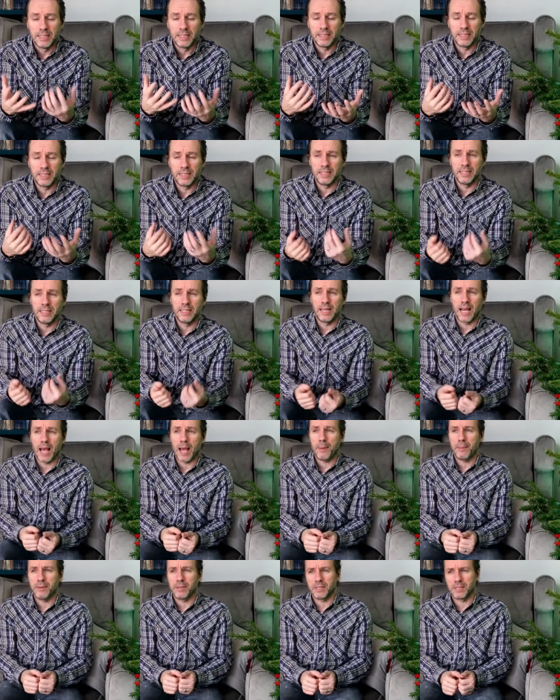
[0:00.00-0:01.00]
the
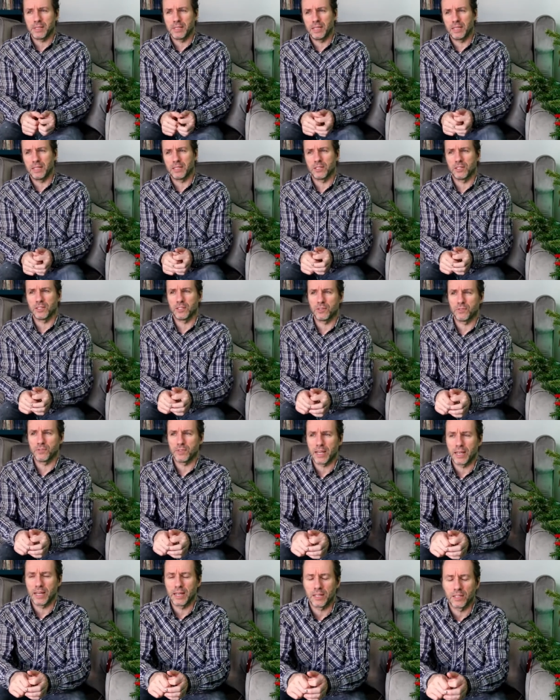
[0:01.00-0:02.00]
amateur theatres have
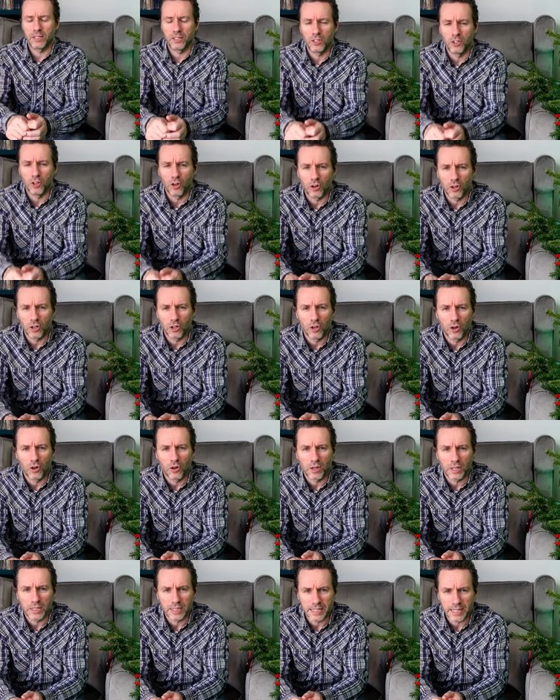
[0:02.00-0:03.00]
taken a lot
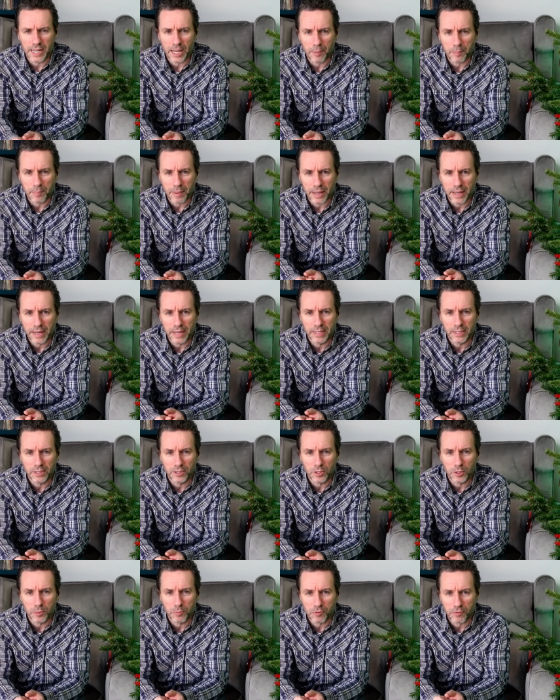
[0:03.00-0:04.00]
longer to get back in
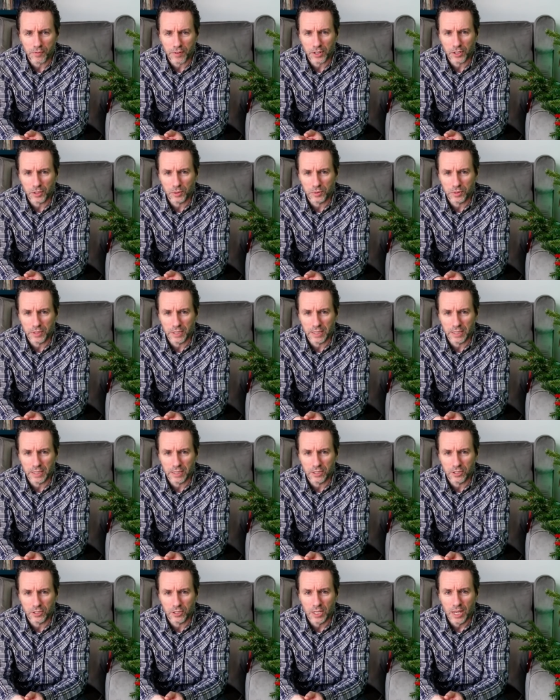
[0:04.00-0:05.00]
than the professional
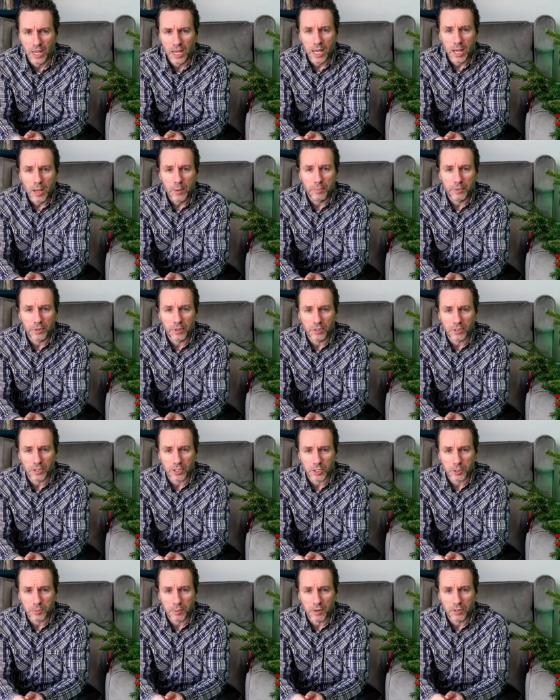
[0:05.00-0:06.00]
theatres, because I
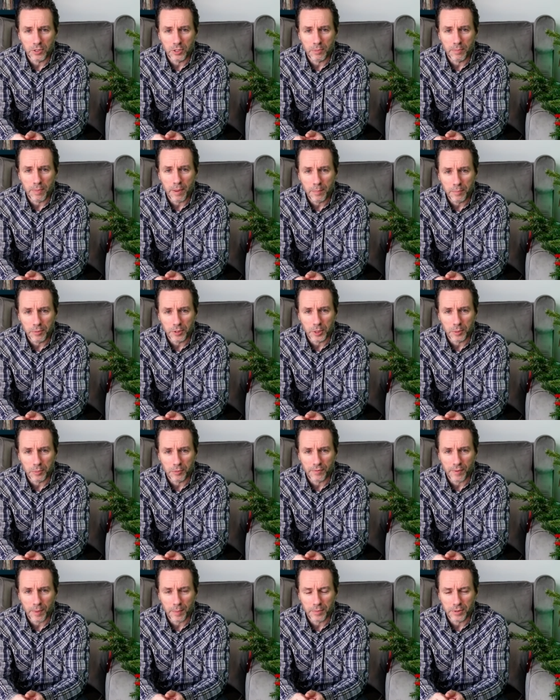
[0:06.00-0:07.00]
suppose the membership
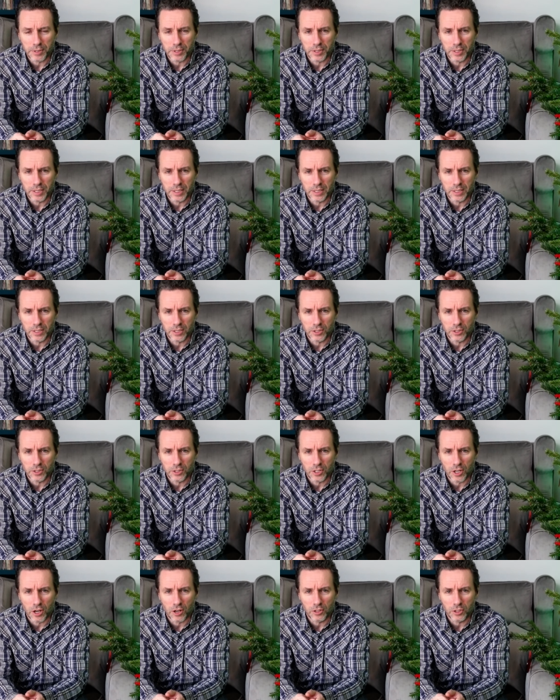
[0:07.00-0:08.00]
of amateur
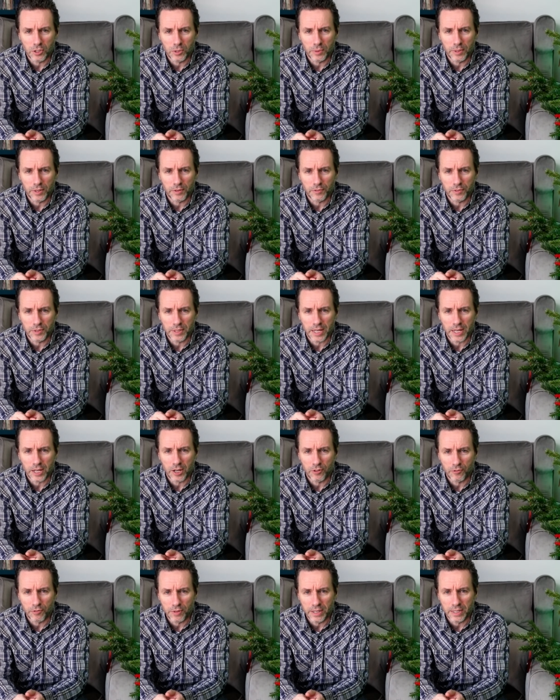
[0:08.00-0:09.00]
theatres aren't doing it for their
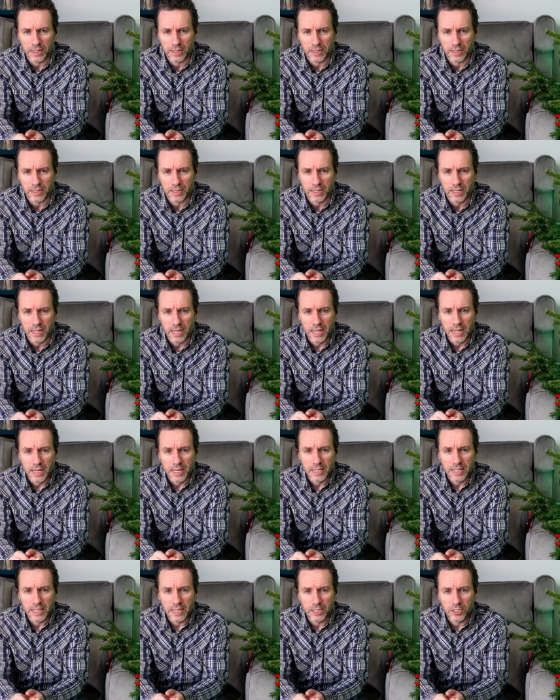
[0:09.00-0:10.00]
careers.
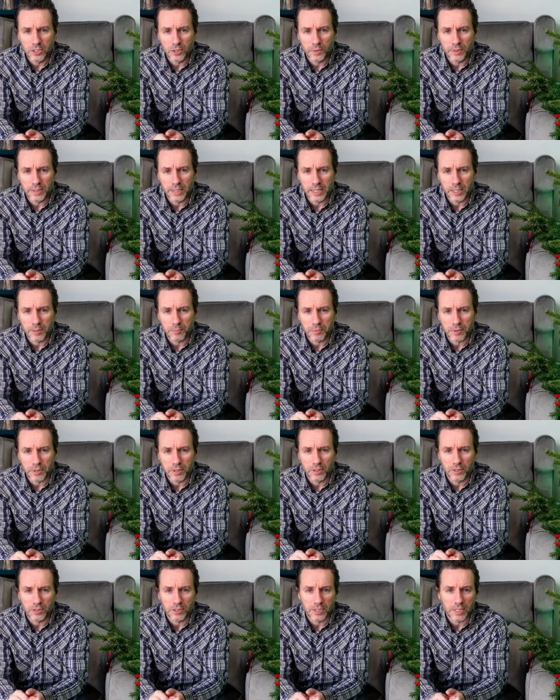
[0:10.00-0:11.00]
They're doing it
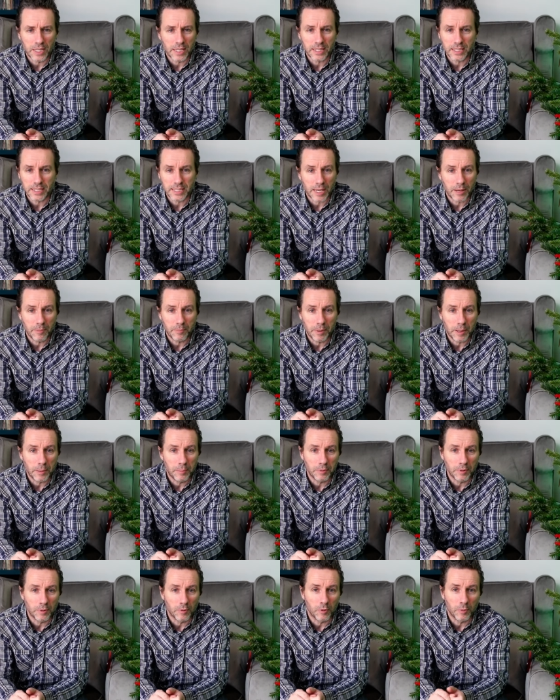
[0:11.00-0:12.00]
because they're the same
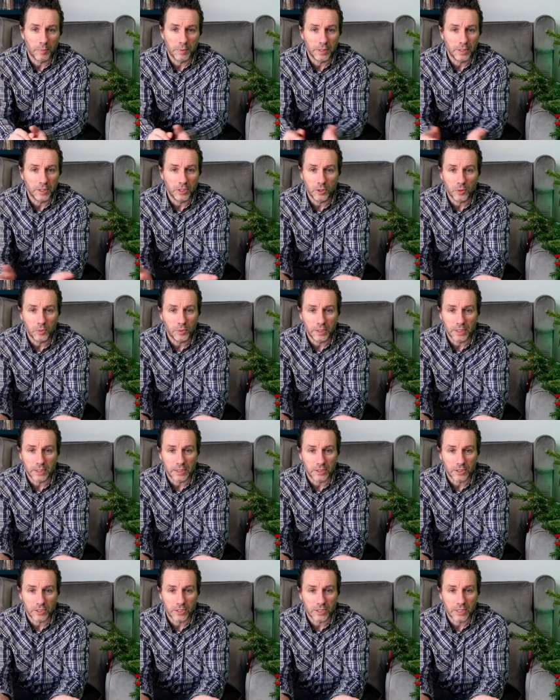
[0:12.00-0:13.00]
people that would be in the
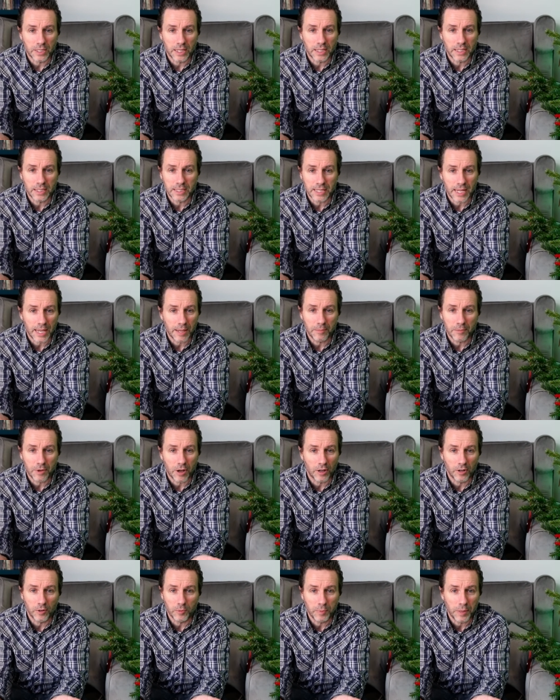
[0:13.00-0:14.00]
audience. They're the same
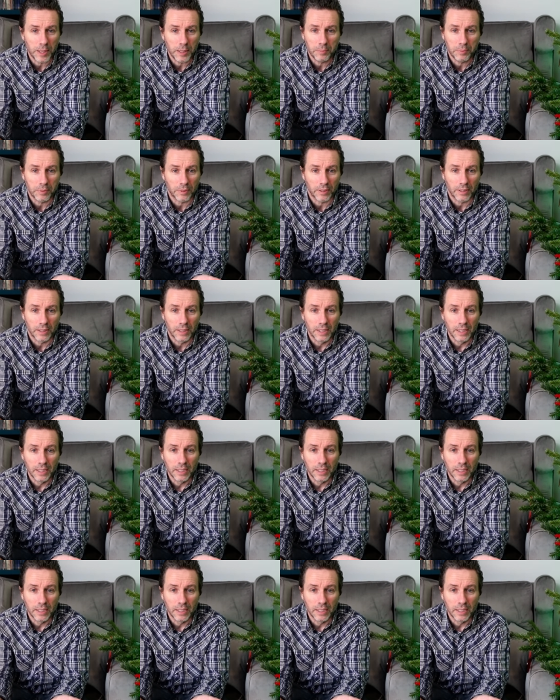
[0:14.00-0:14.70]
kind of people.